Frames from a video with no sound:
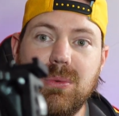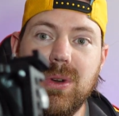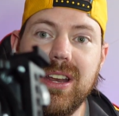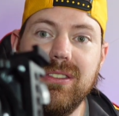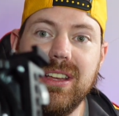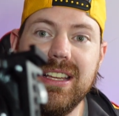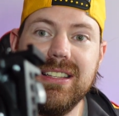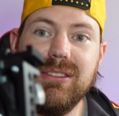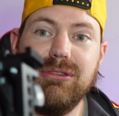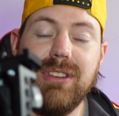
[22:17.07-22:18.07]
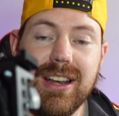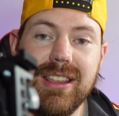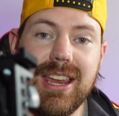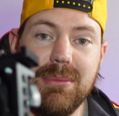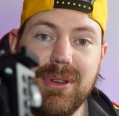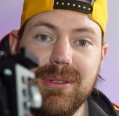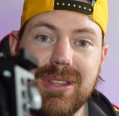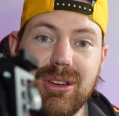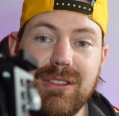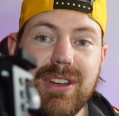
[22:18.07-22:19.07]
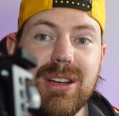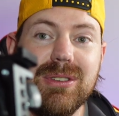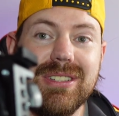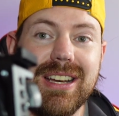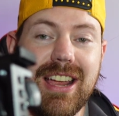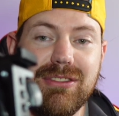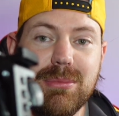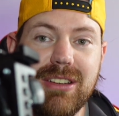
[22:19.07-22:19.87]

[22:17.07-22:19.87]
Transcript: whatever is in front of the camera. So if I was to cover my